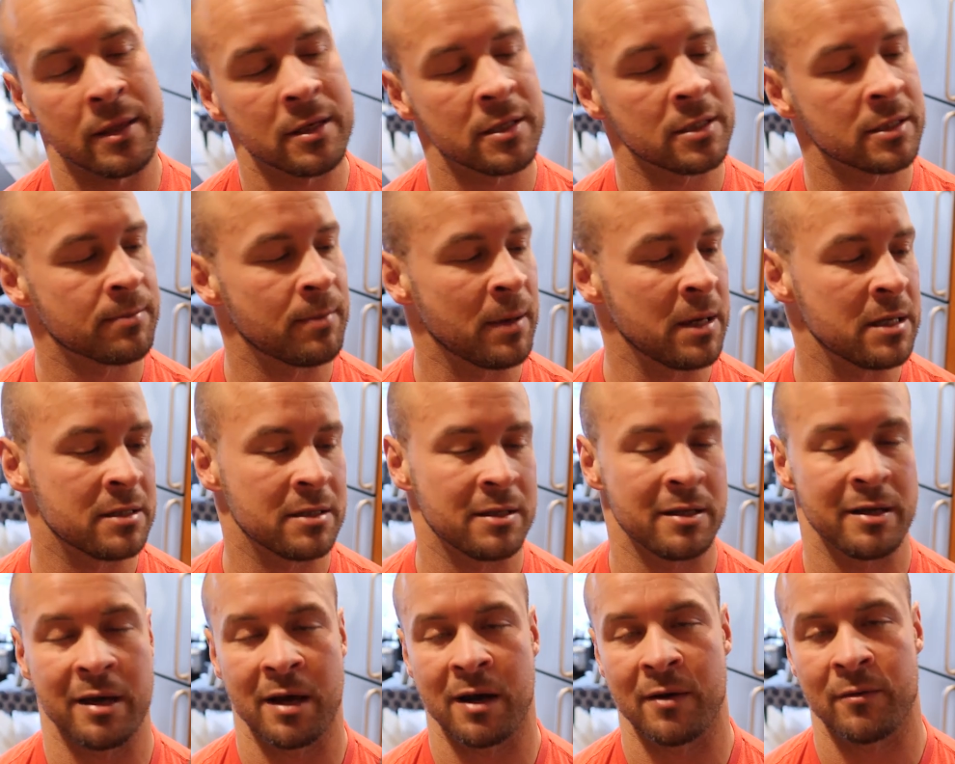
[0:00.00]
this
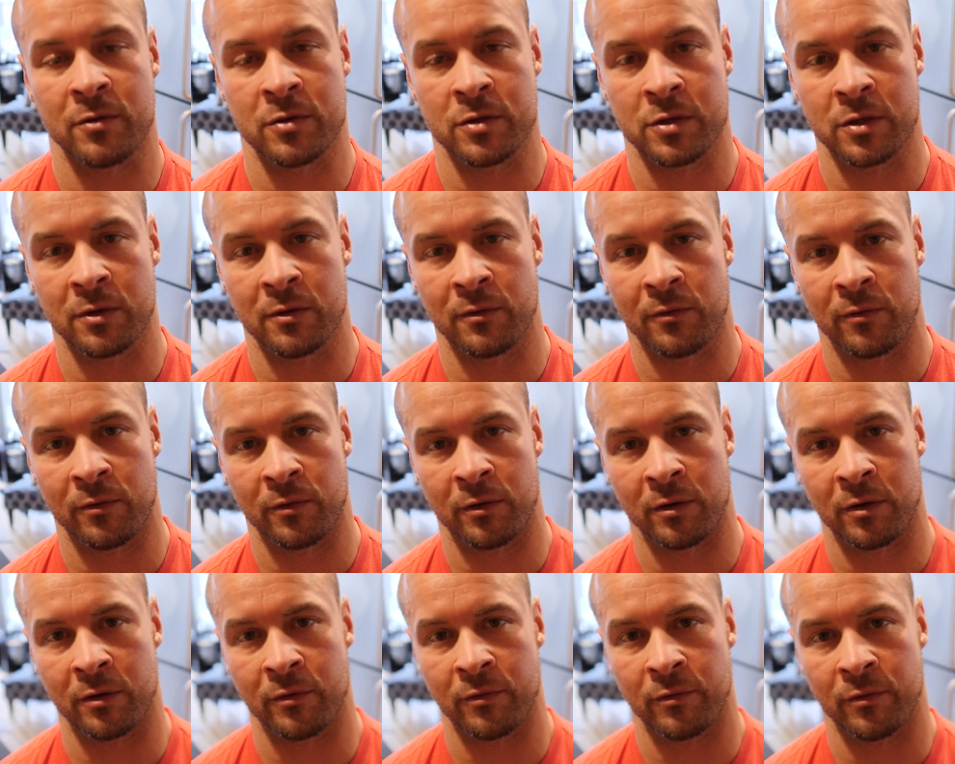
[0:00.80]
basically covers you
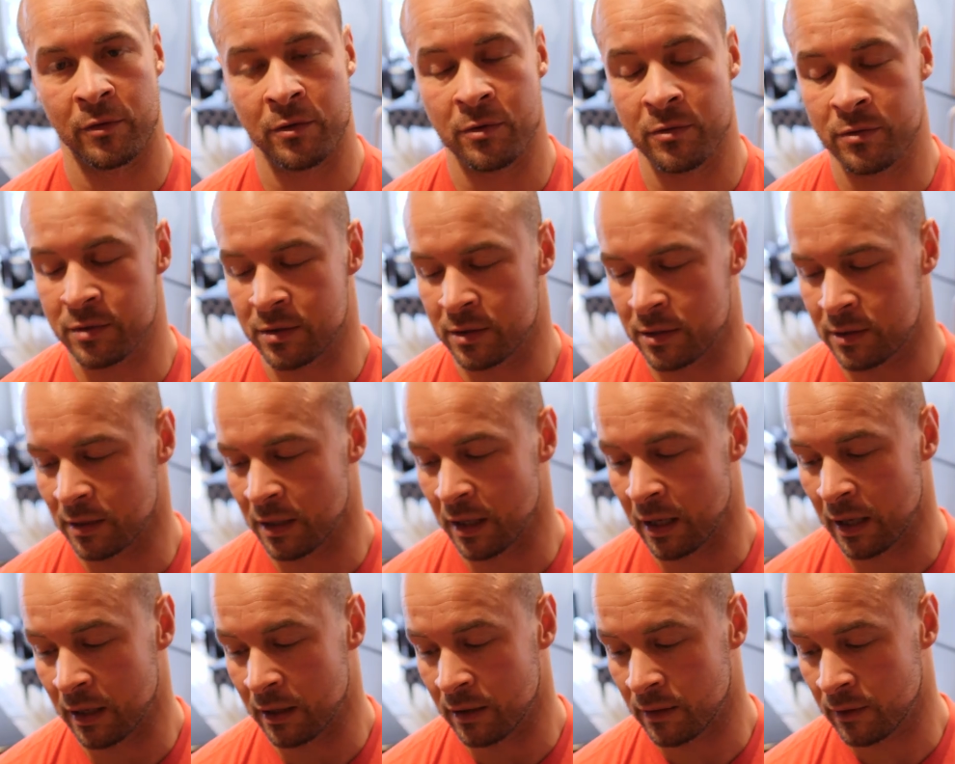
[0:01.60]
for fruits
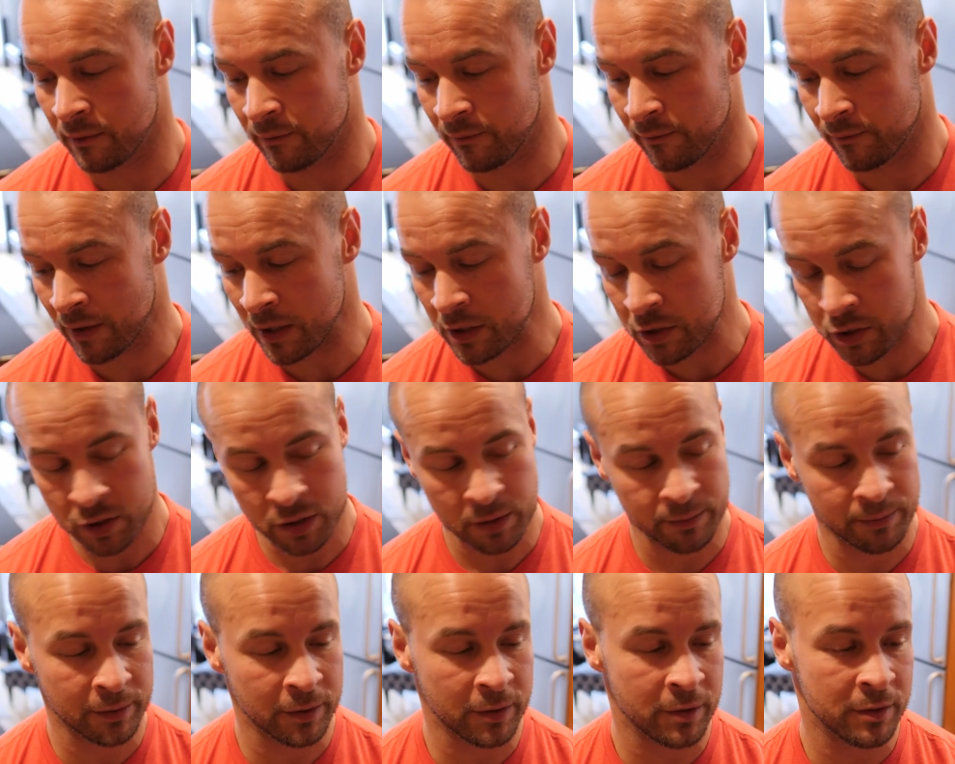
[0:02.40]
and
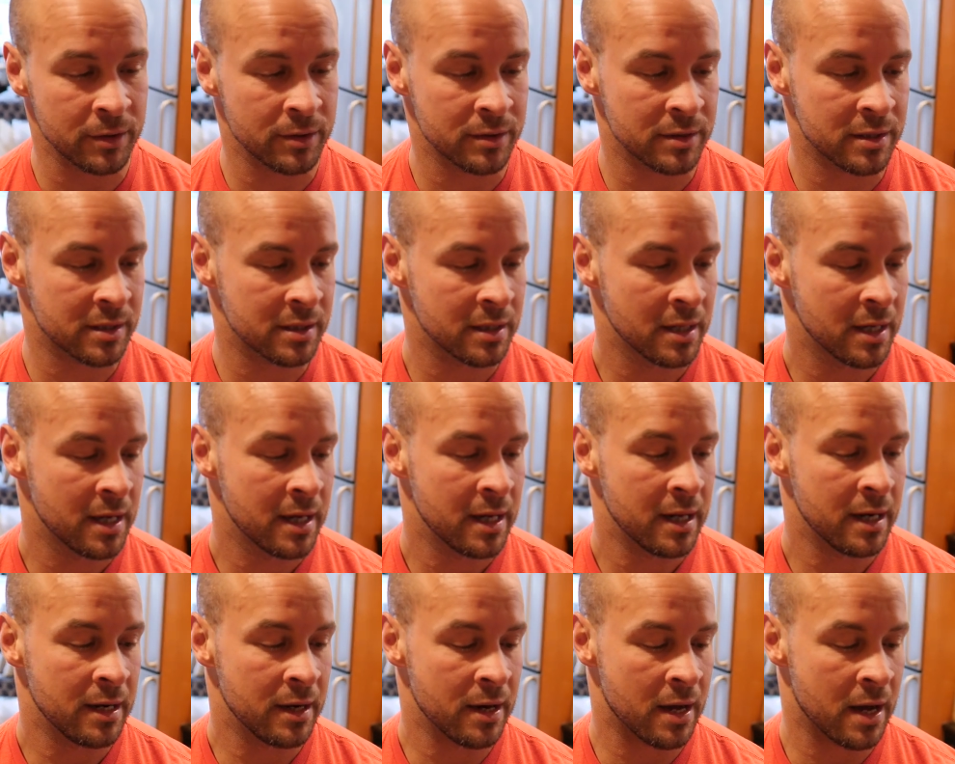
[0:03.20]
vegetables.
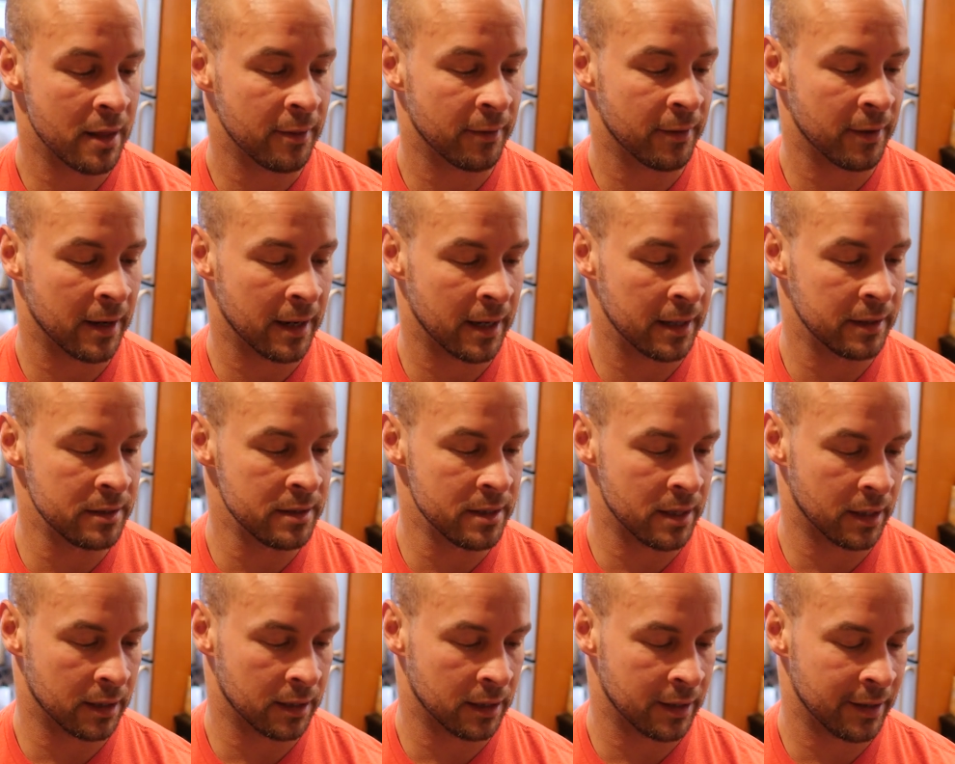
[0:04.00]
Not that I'd
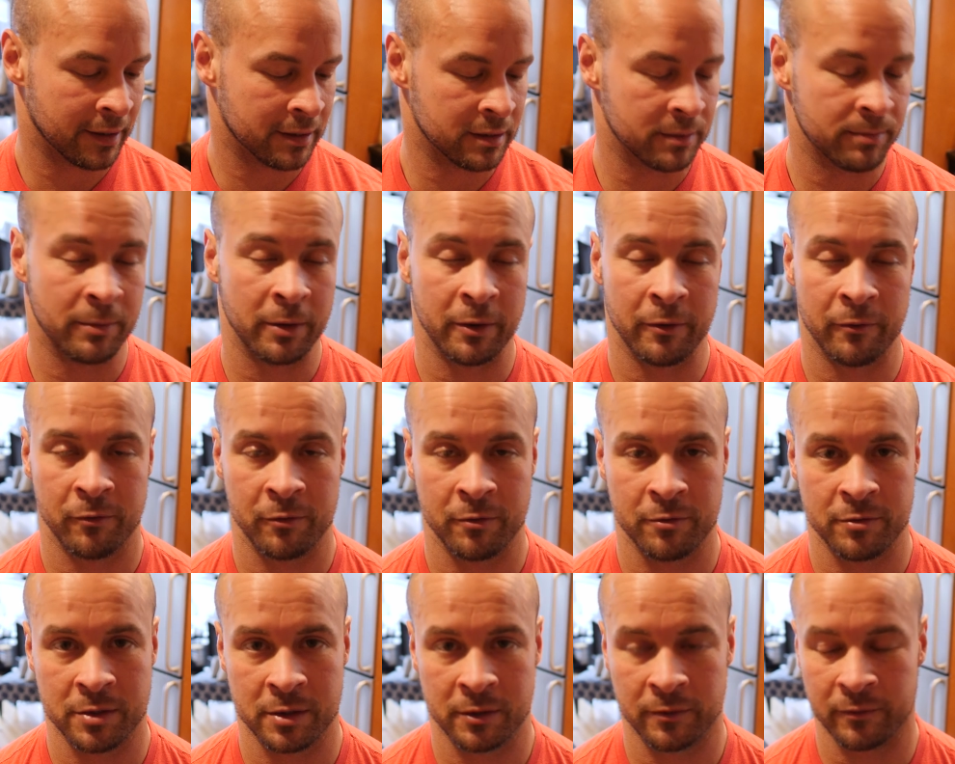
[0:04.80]
neglect my
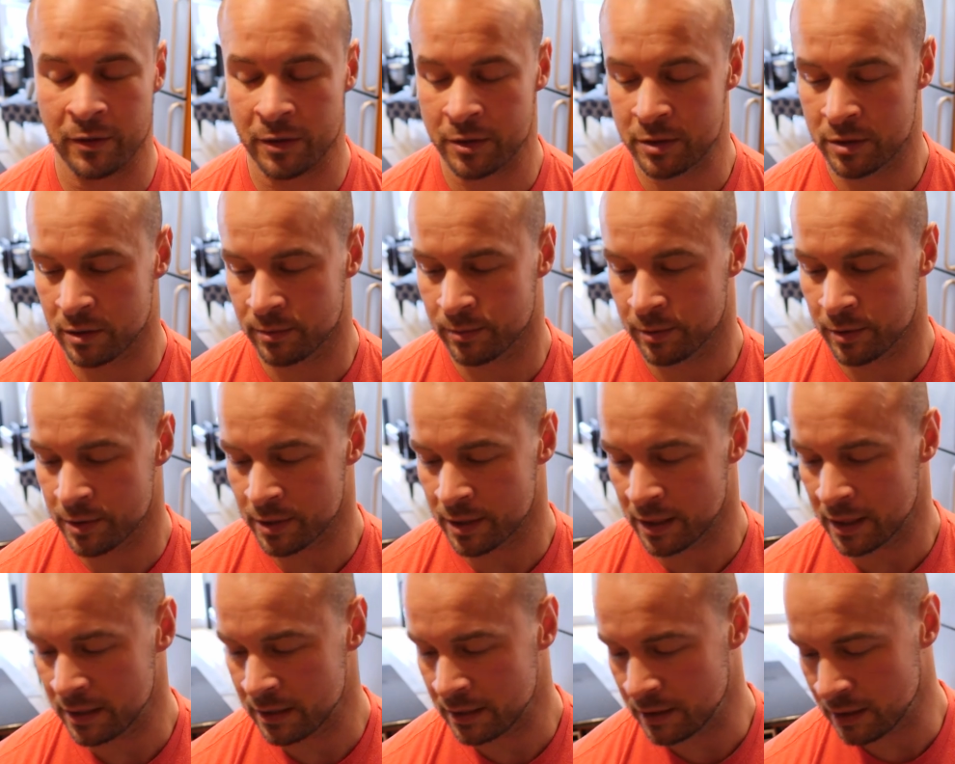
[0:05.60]
fruits and vegetables.
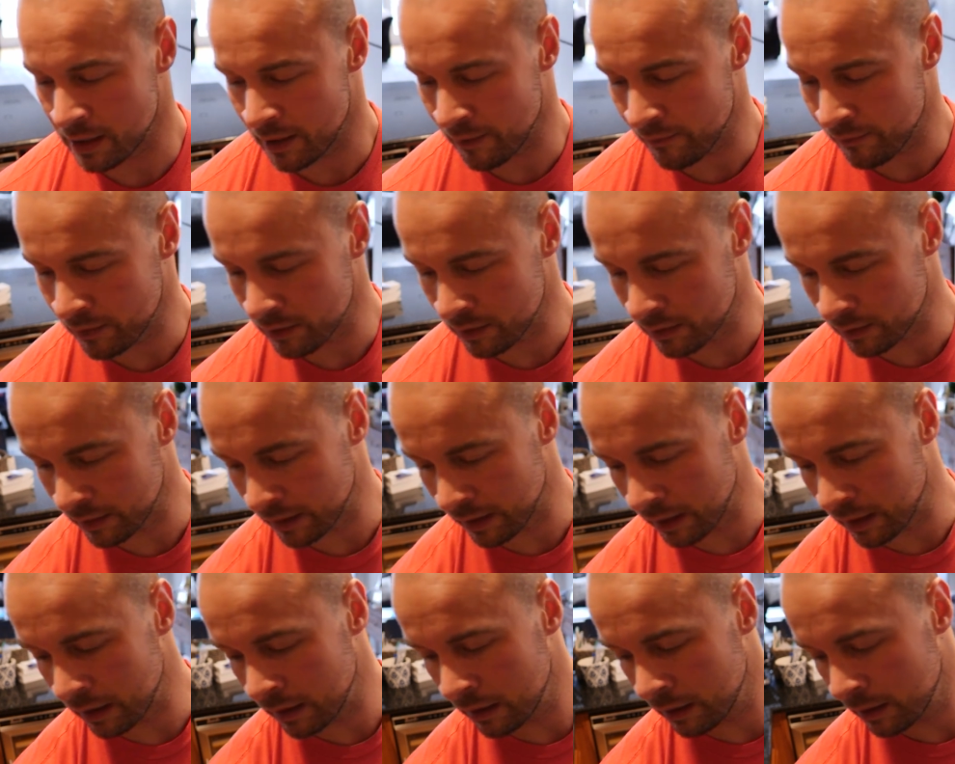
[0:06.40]
I
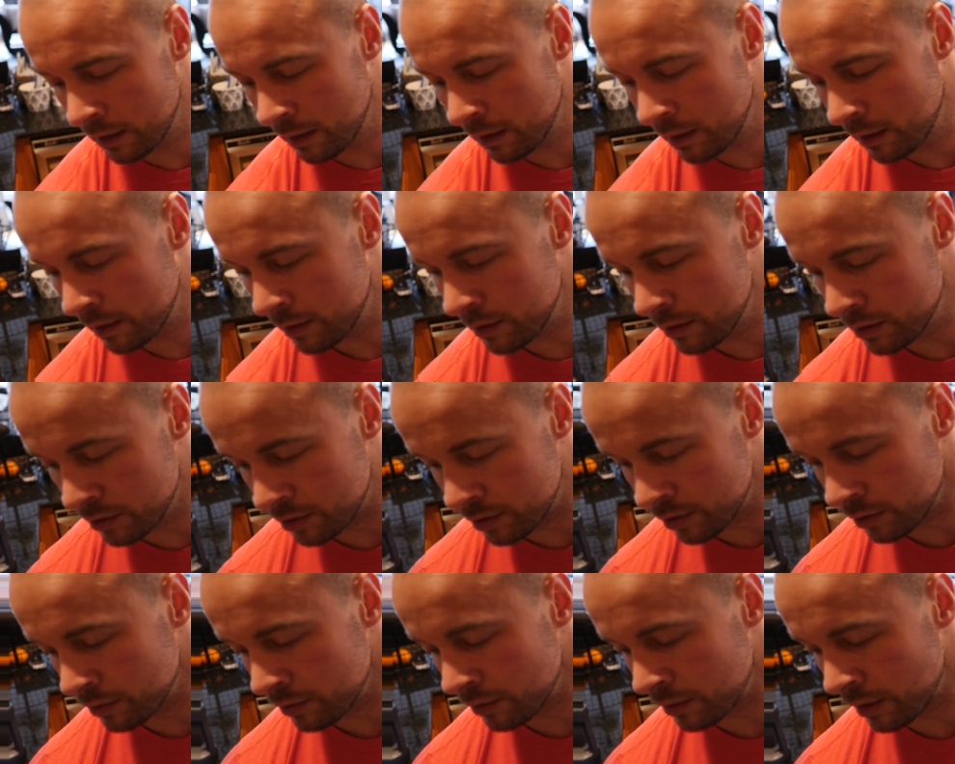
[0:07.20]
definitely
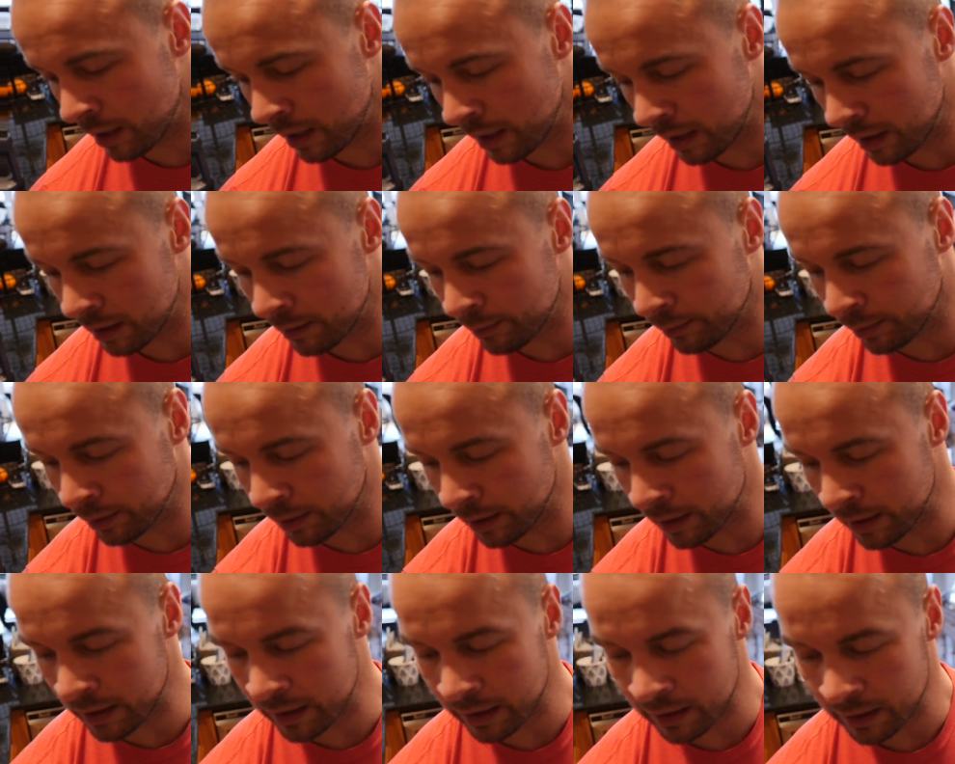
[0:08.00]
do get in
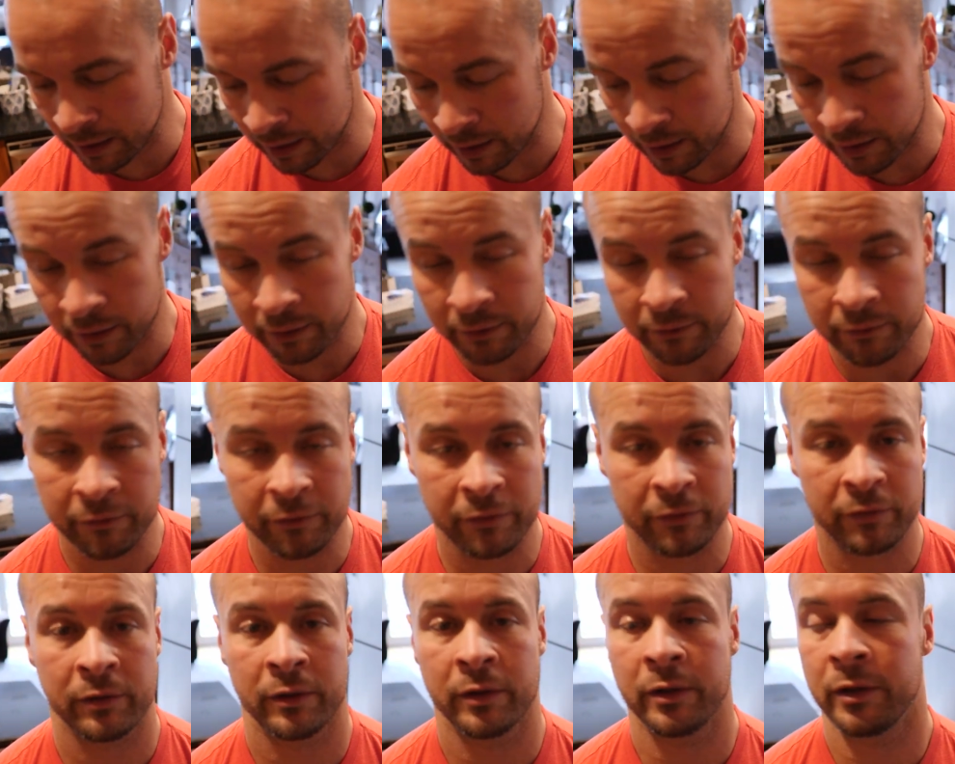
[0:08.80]
plenty
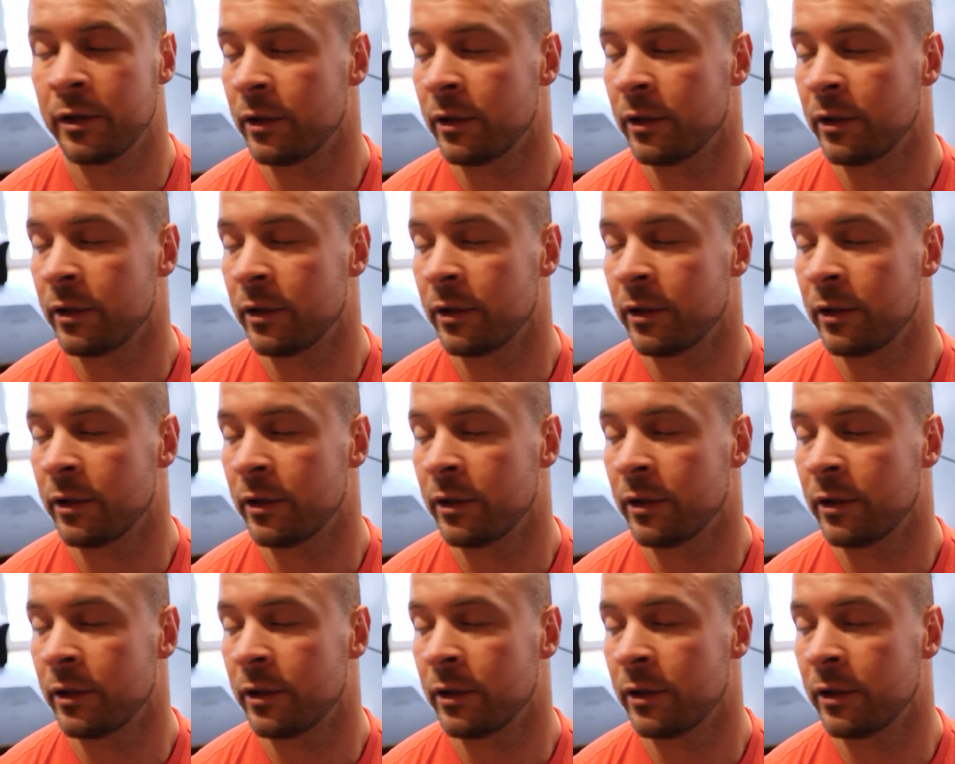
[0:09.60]
of